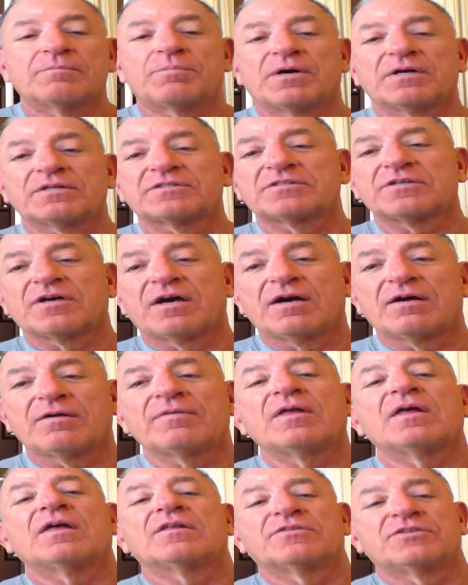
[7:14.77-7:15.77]

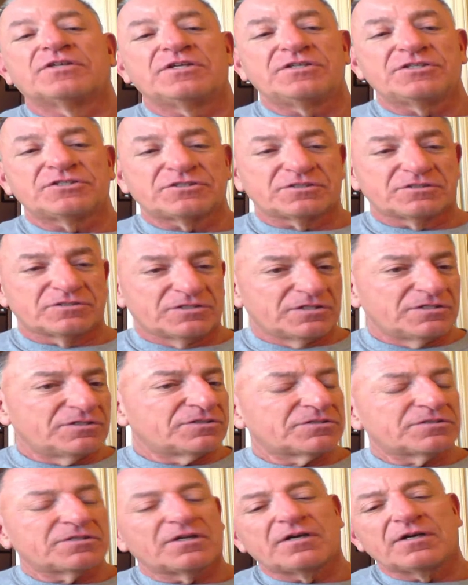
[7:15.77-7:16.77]
But
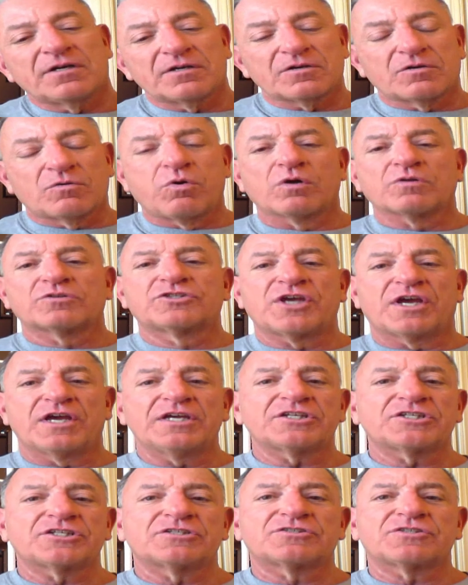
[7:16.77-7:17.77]
these
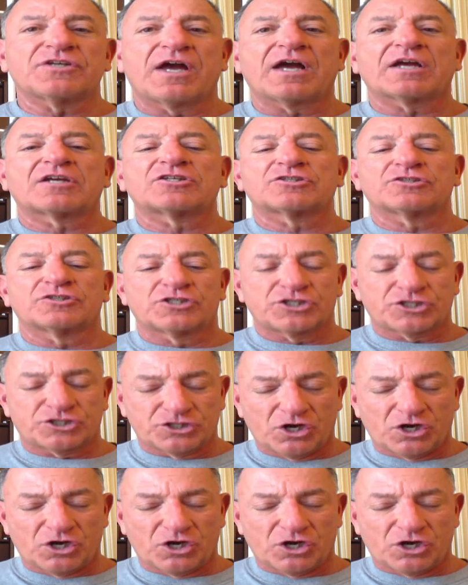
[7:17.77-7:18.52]
quotations actually